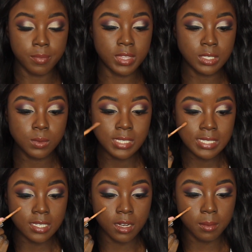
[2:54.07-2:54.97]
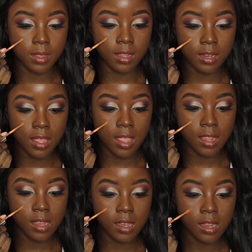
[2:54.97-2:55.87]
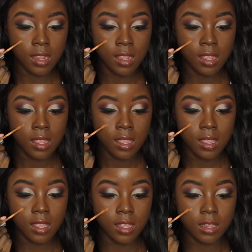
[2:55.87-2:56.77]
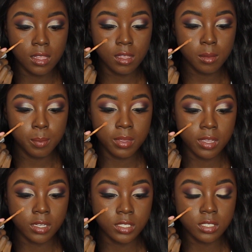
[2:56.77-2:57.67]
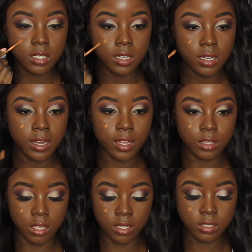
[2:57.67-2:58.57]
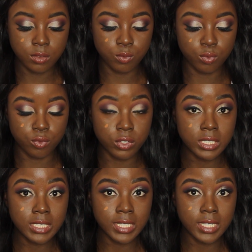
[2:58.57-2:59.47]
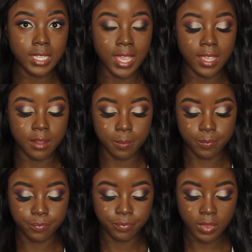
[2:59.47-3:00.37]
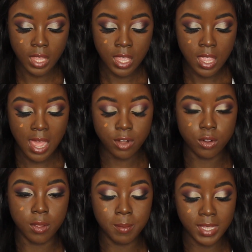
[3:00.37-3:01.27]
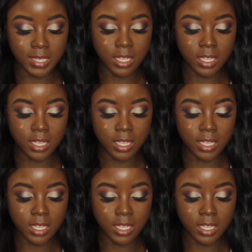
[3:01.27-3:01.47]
this was cinnamon, and in the picture it looked really like, I don't know, it made